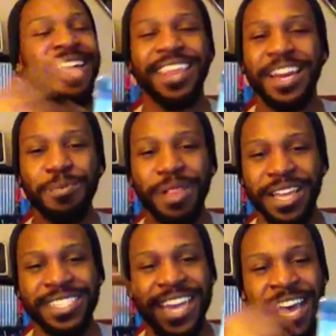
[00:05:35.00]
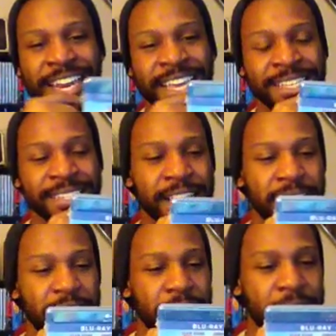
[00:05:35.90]
he plays nowadays.
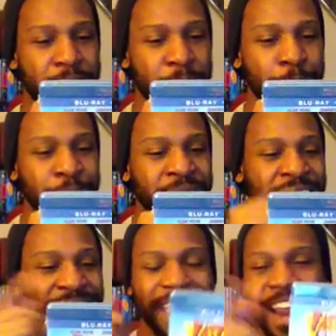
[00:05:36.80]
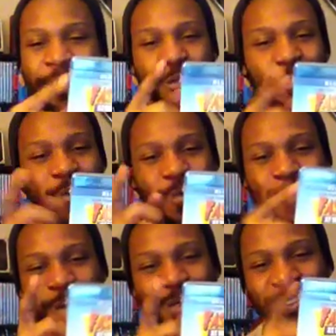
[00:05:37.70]
But everyone
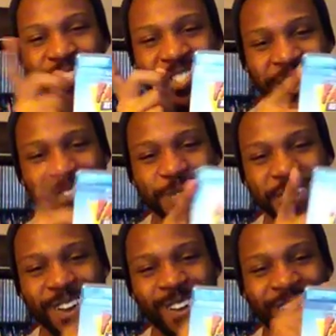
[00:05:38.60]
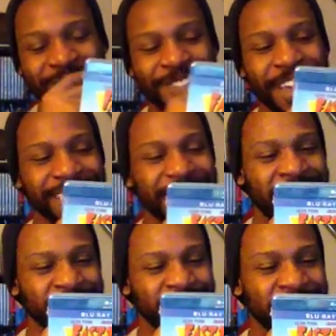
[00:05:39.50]
remembers Jeff Spicoli in Fast
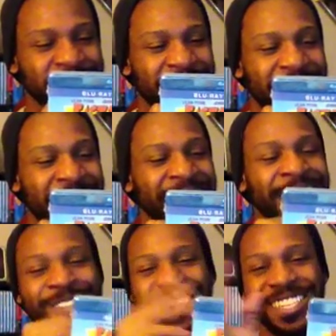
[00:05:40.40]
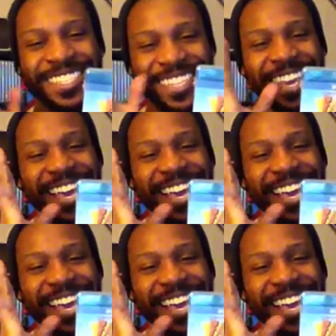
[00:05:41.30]
Times at Ridgemont High. That was his